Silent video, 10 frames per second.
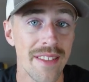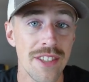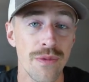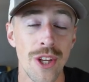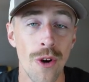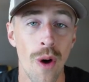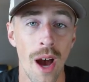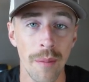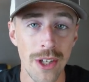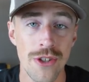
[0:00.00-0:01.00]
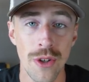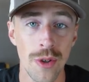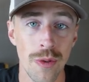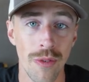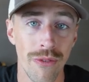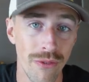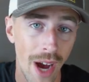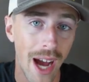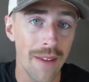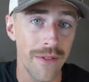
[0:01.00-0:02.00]
this video, I'm going to show you
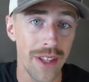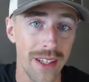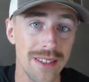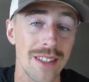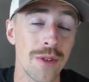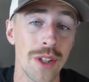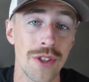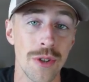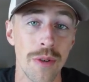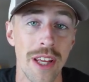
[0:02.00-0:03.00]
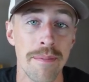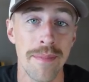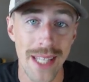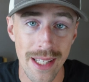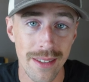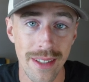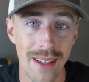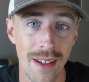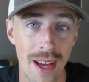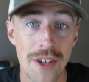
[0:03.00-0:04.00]
5 things that you can do
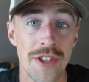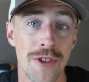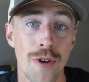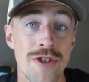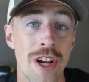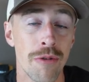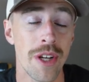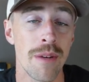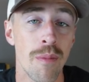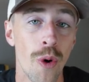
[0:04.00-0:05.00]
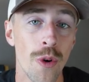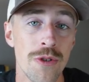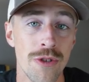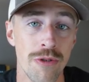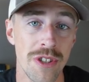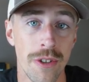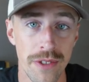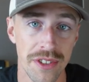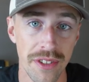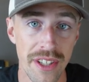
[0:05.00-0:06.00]
immediately to start generating more tree
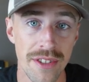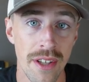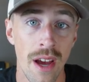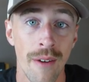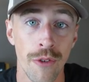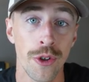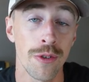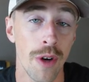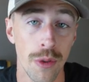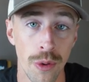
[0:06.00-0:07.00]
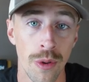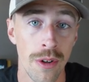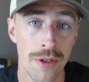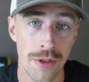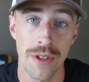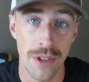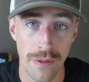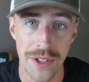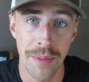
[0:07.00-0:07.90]
service leads for your local tree service